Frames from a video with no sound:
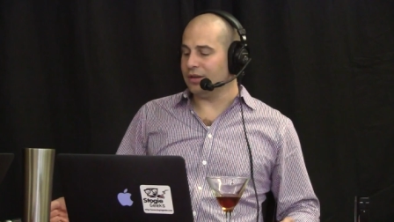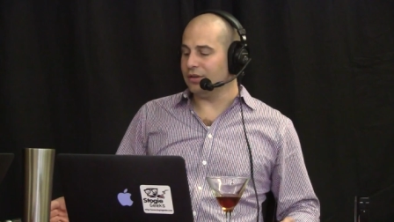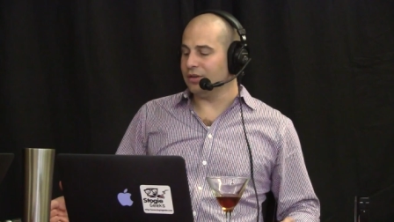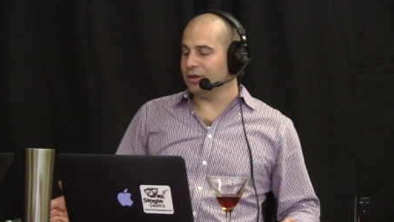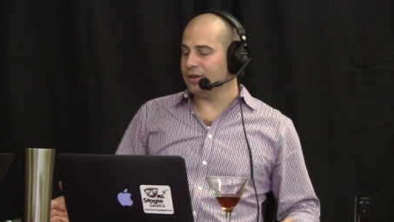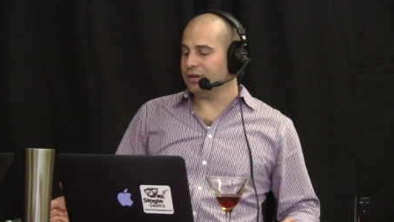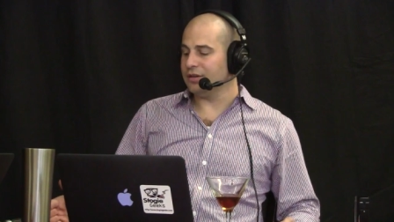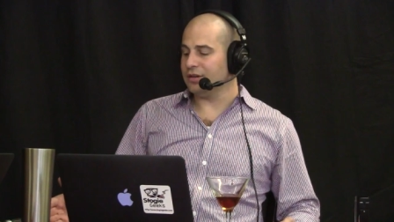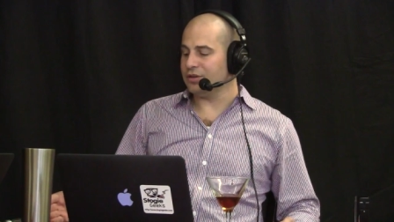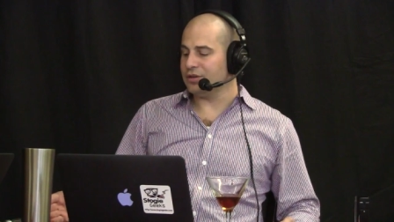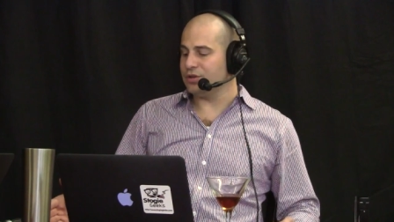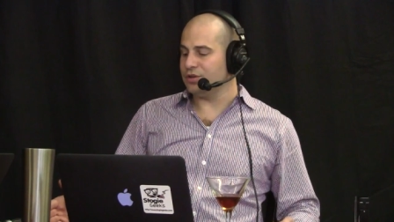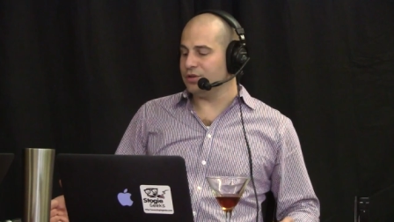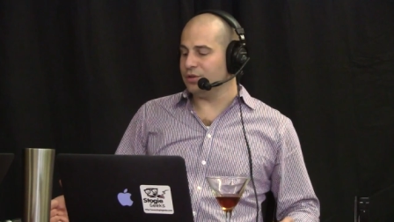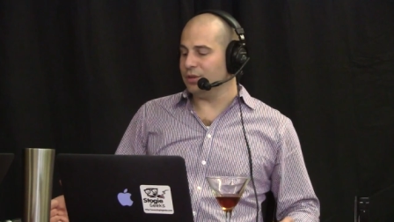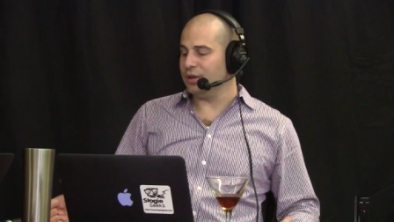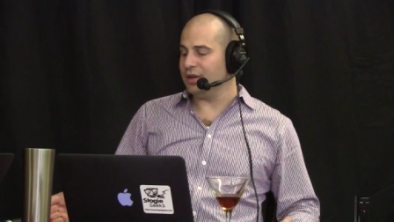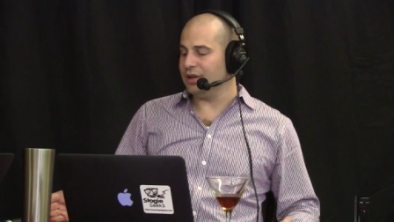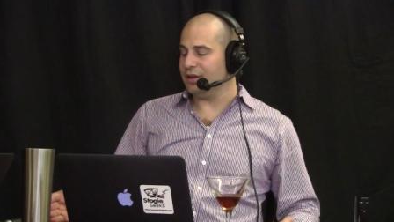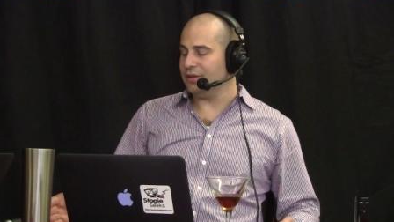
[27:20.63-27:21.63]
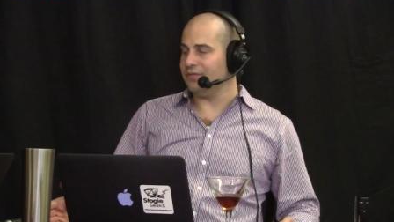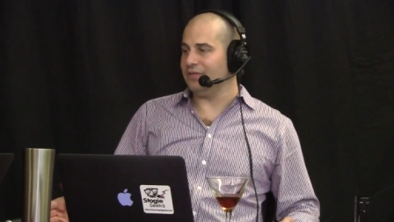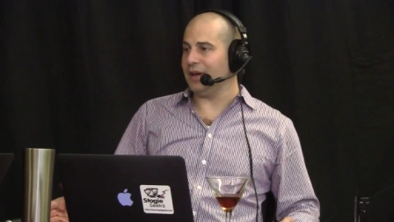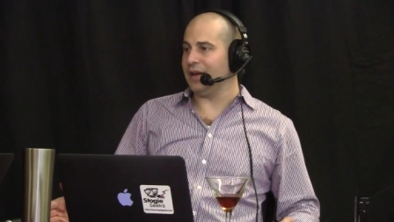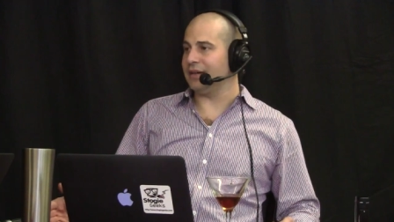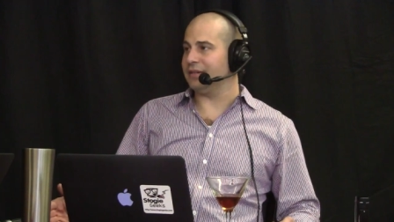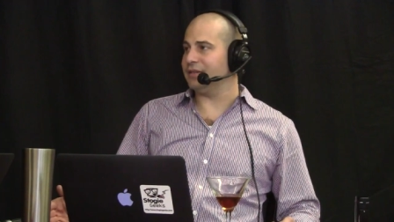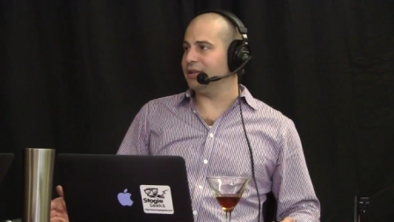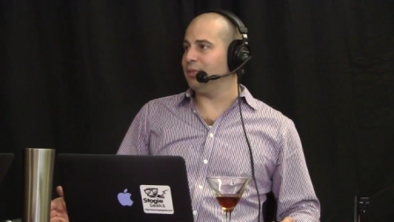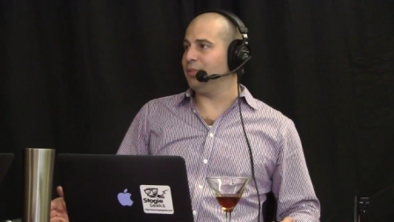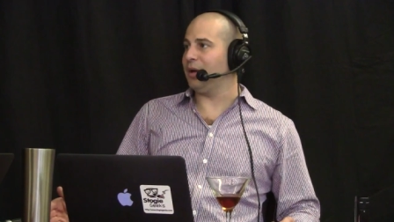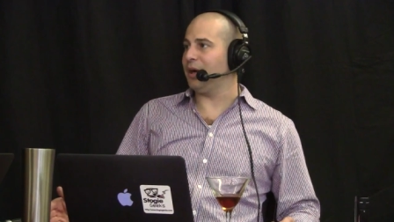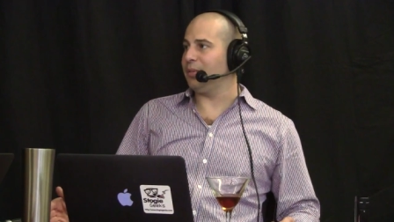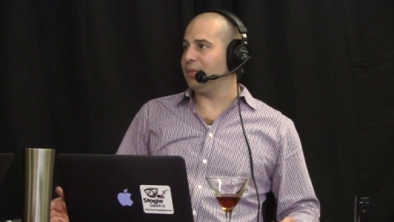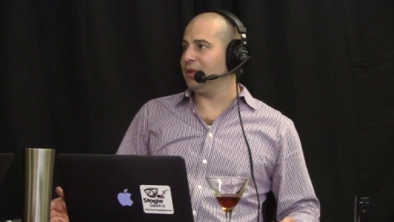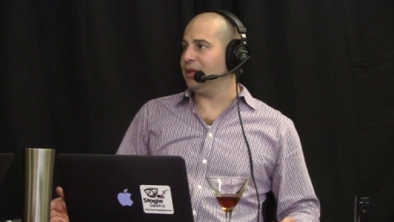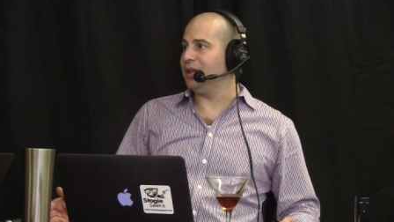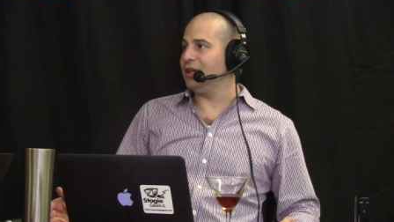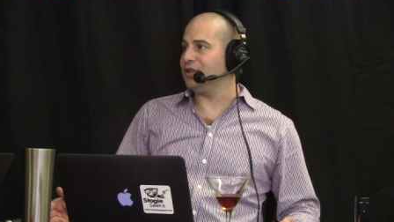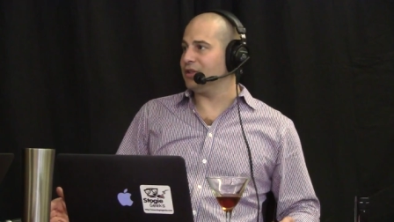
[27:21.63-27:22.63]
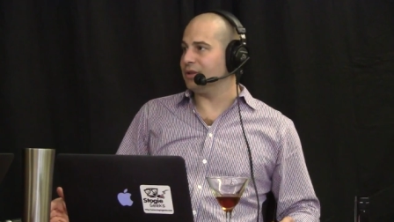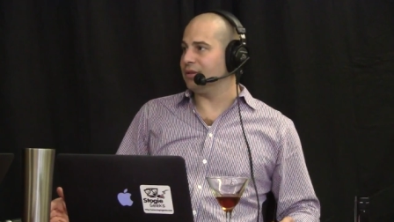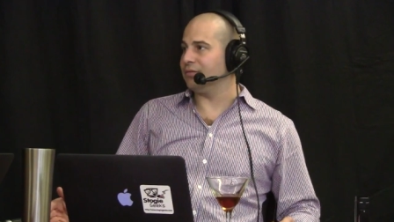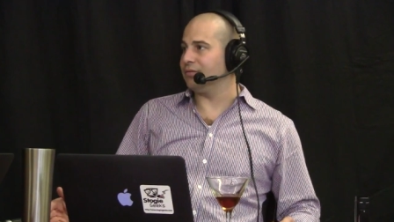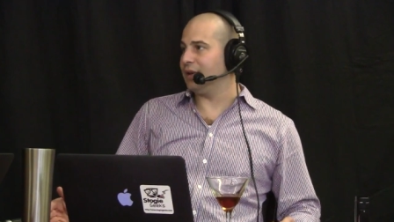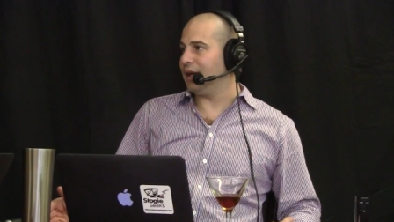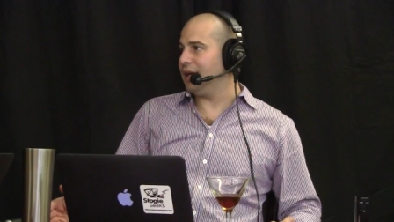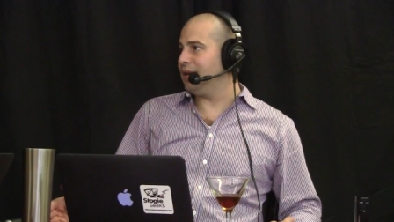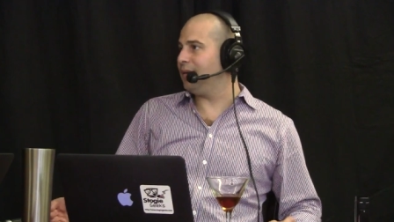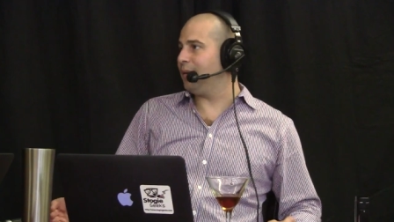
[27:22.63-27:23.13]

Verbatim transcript: Look at their student and faculty population, right?